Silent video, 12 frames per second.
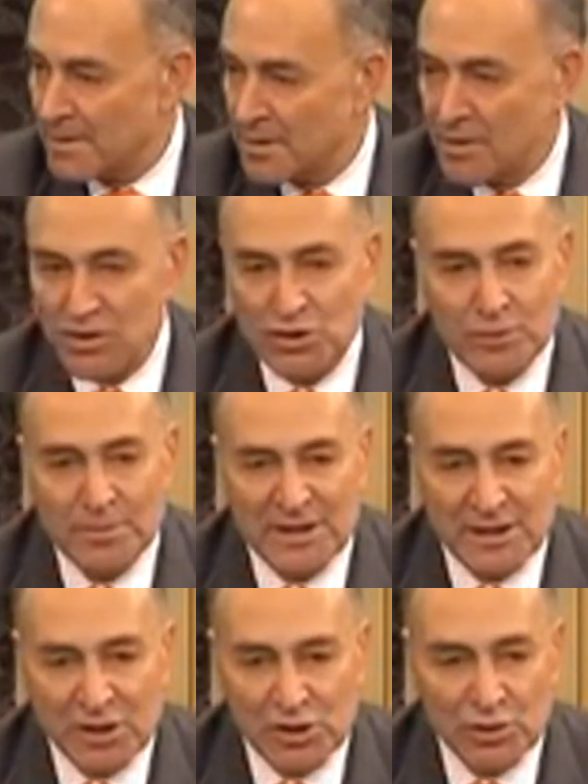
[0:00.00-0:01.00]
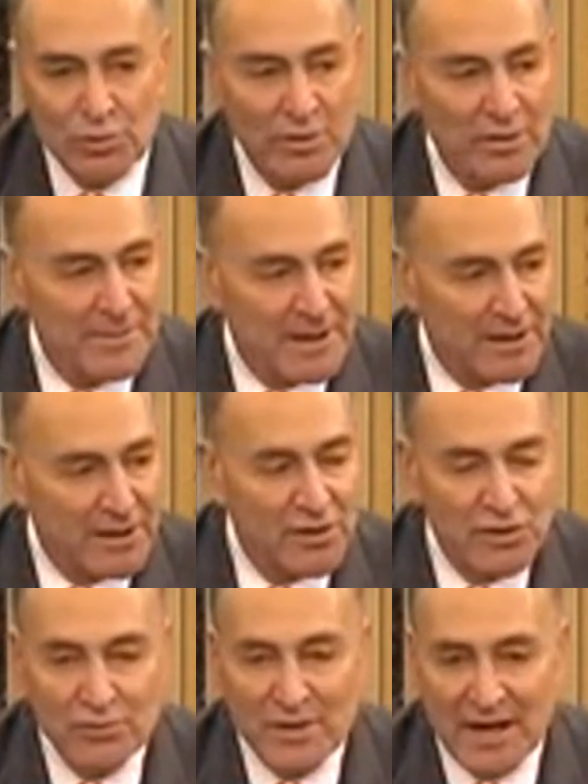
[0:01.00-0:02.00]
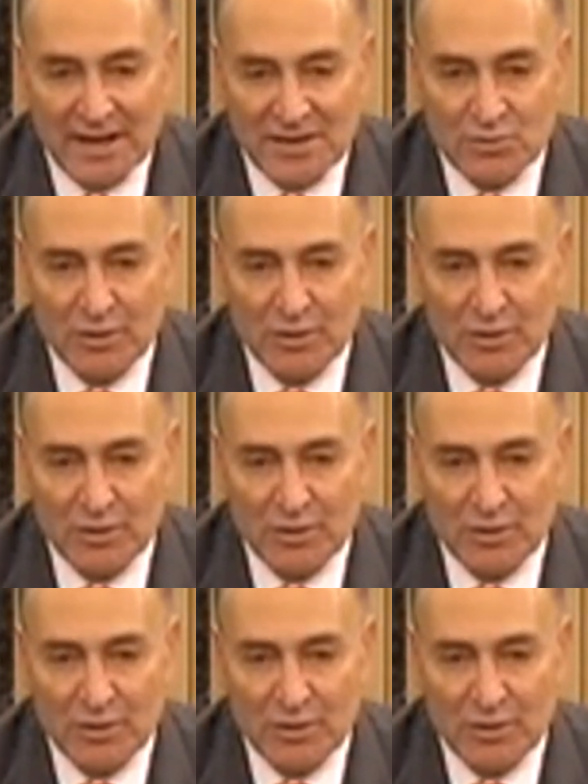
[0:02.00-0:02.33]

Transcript: This should be an issue where America unites.